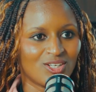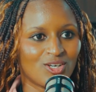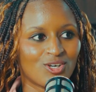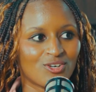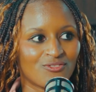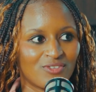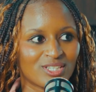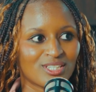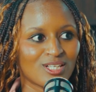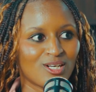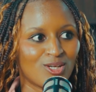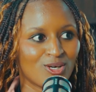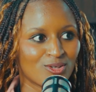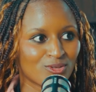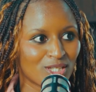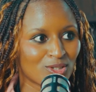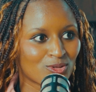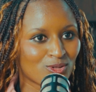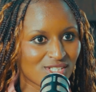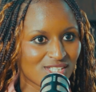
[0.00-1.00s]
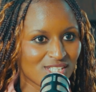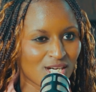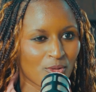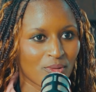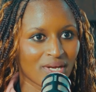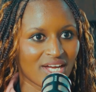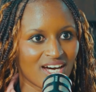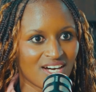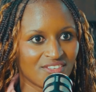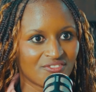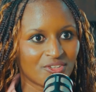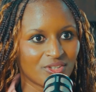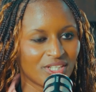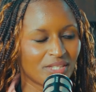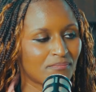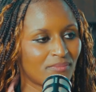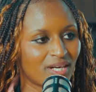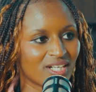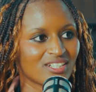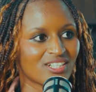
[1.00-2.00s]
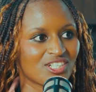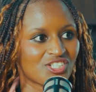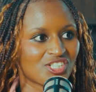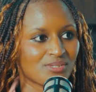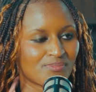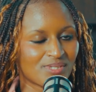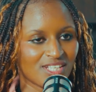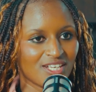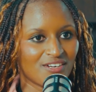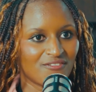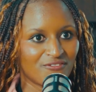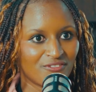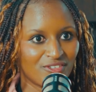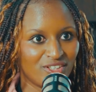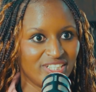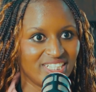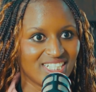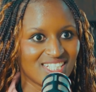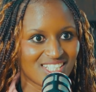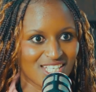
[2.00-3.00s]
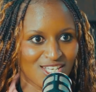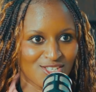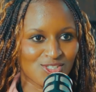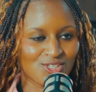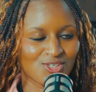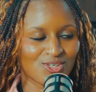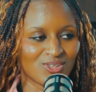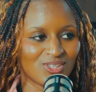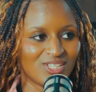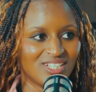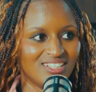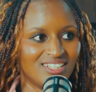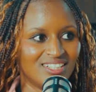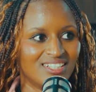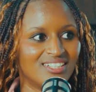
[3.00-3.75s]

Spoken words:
over the long run, because now we have great partnerships and I'm very intentional.